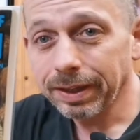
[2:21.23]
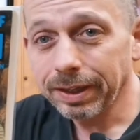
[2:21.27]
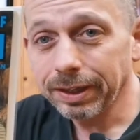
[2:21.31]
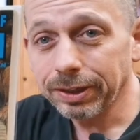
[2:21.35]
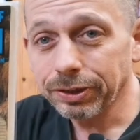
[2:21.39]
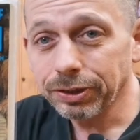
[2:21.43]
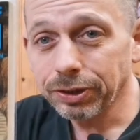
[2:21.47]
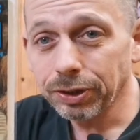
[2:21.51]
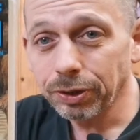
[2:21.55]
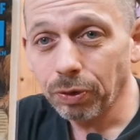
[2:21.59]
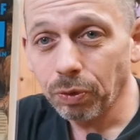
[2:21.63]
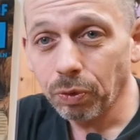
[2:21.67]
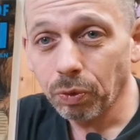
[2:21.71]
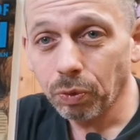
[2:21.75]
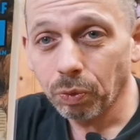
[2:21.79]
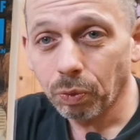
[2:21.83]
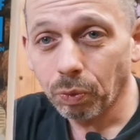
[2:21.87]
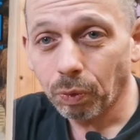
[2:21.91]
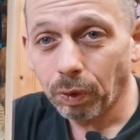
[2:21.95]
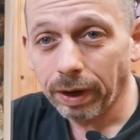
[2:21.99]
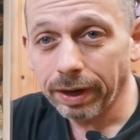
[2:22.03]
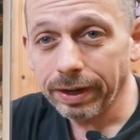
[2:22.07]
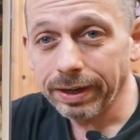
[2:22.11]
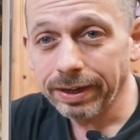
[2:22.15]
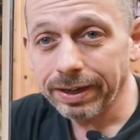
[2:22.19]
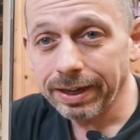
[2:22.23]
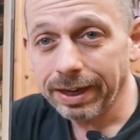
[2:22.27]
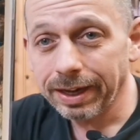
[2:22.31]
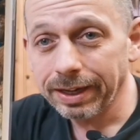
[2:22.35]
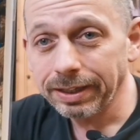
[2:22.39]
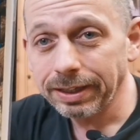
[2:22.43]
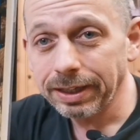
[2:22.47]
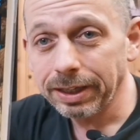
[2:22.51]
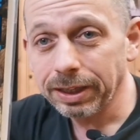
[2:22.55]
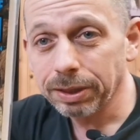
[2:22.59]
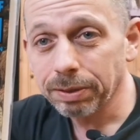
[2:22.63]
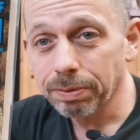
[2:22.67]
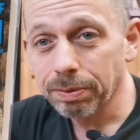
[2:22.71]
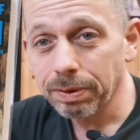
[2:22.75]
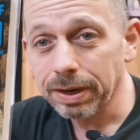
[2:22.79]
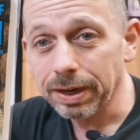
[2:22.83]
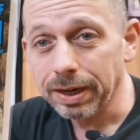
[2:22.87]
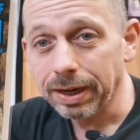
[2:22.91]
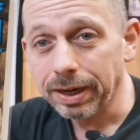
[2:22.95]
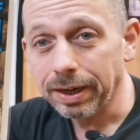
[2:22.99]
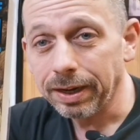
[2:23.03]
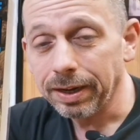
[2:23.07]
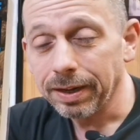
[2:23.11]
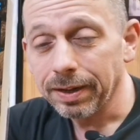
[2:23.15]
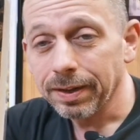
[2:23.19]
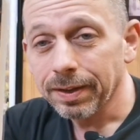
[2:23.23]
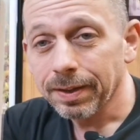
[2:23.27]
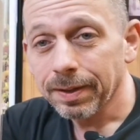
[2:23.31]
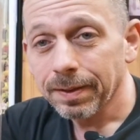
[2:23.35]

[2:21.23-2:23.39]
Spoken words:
issue 193.